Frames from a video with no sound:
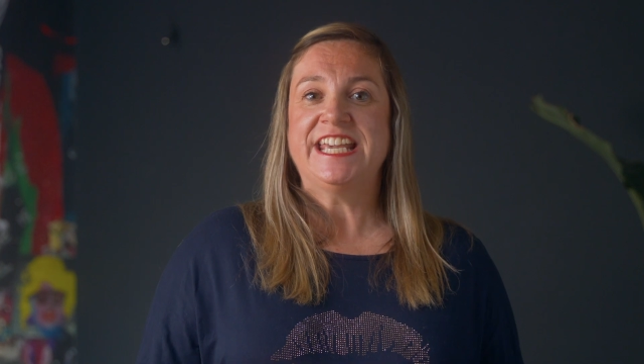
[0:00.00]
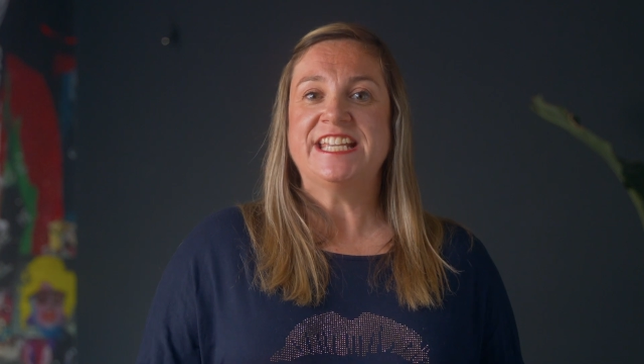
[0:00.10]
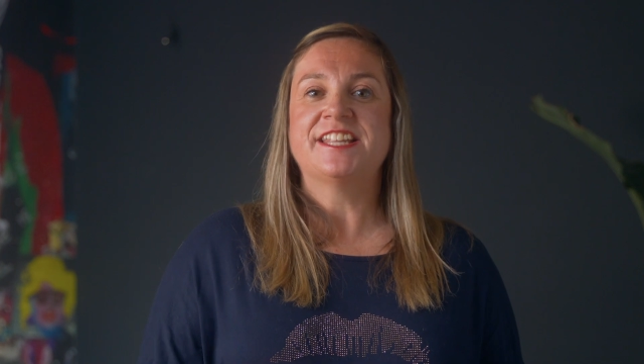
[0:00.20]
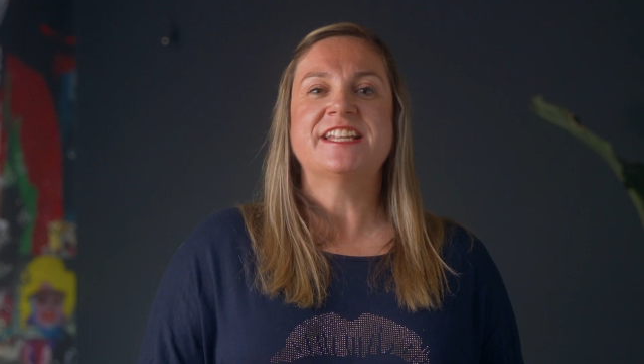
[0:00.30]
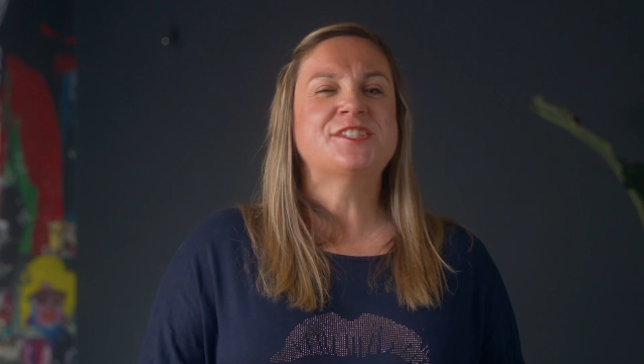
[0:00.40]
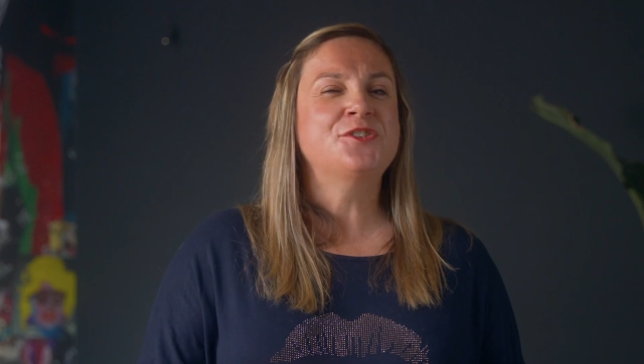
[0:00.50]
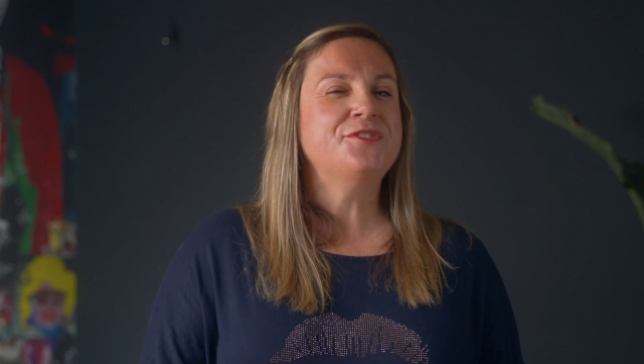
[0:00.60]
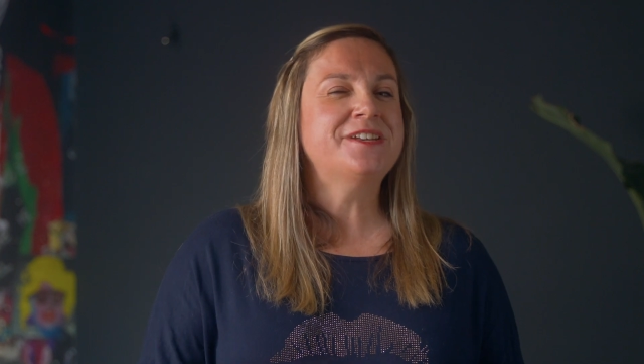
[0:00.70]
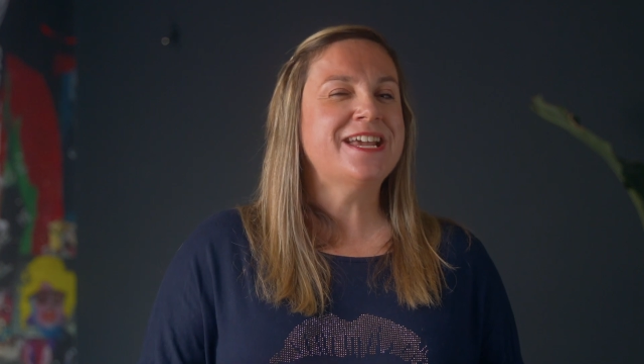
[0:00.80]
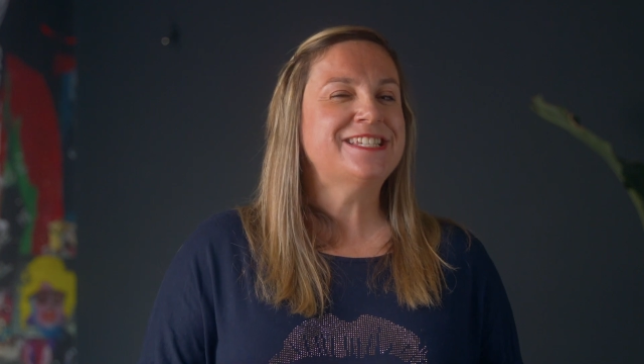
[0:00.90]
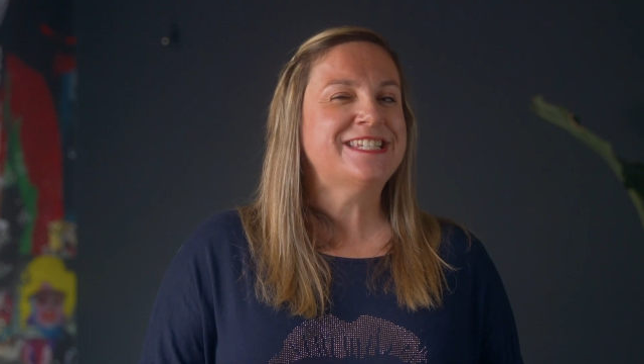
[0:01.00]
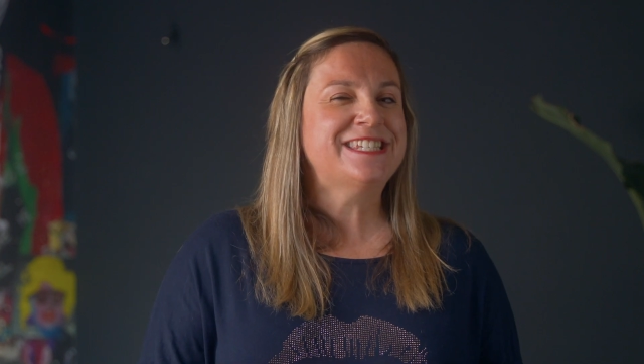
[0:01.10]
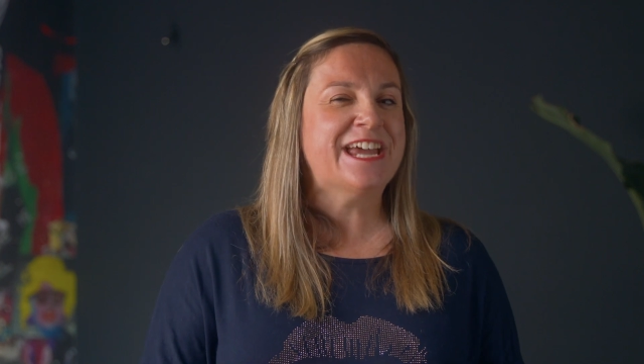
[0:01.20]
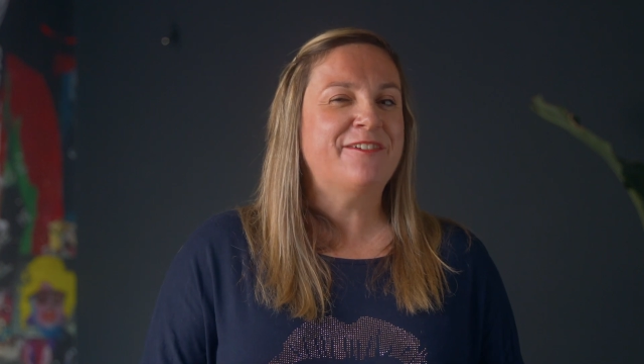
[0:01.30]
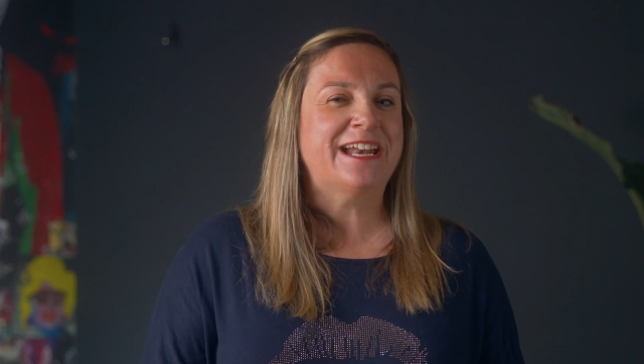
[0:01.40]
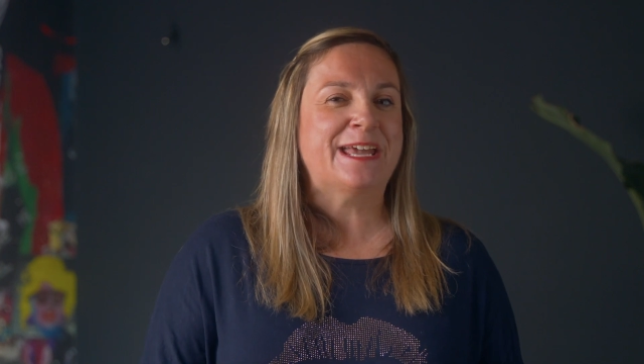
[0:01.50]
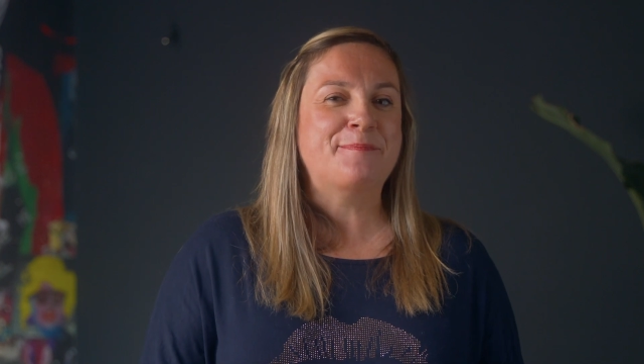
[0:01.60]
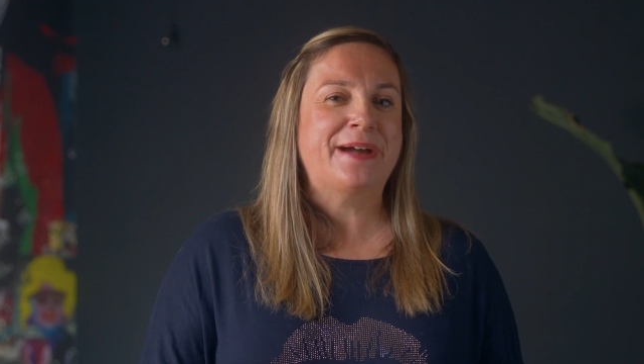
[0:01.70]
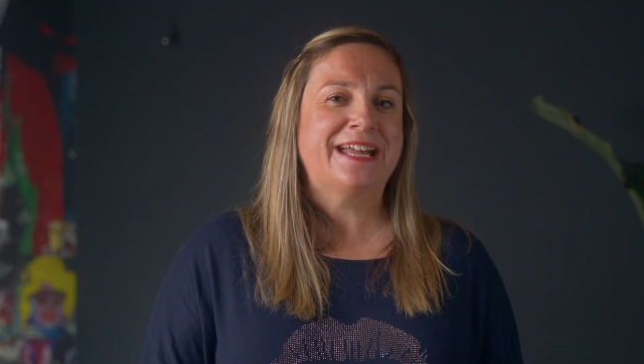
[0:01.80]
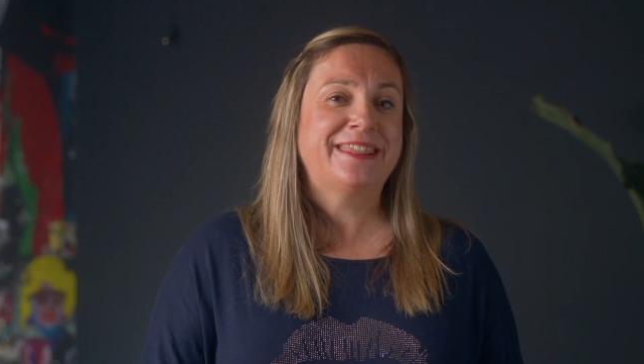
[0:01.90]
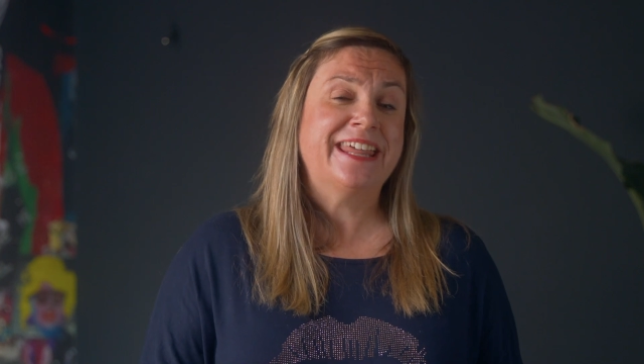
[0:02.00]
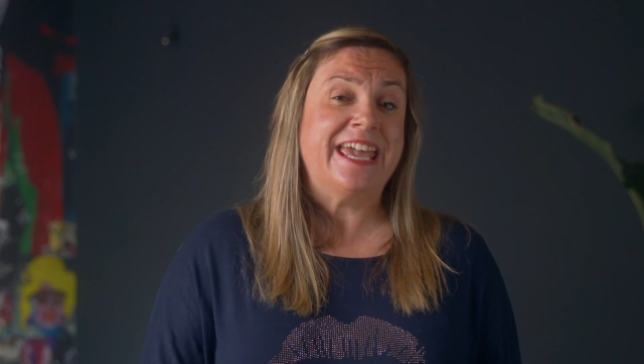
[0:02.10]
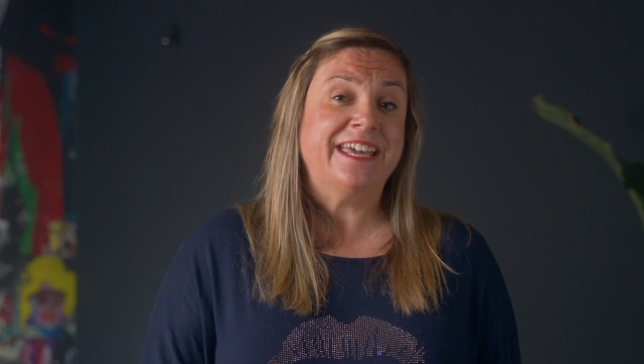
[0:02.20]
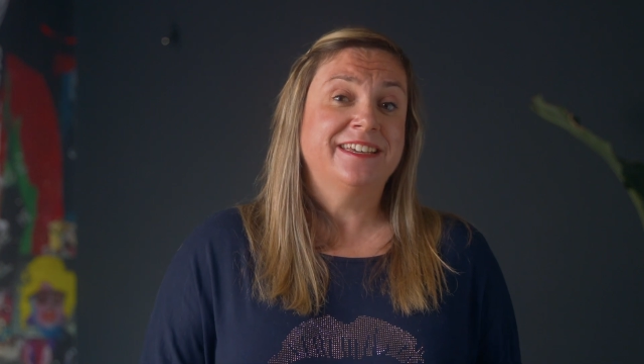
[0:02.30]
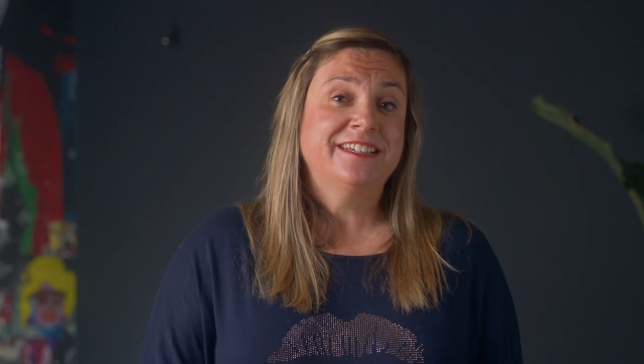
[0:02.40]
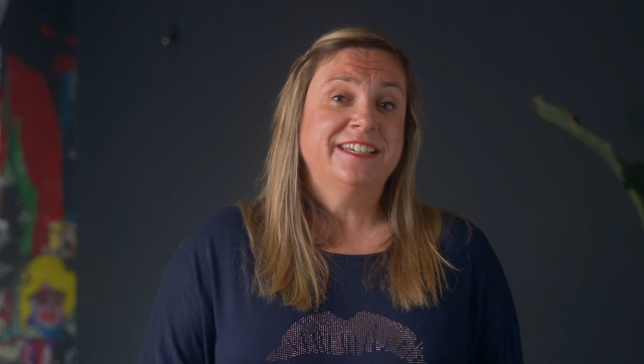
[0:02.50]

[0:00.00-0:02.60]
is that it's not necessarily a bad thing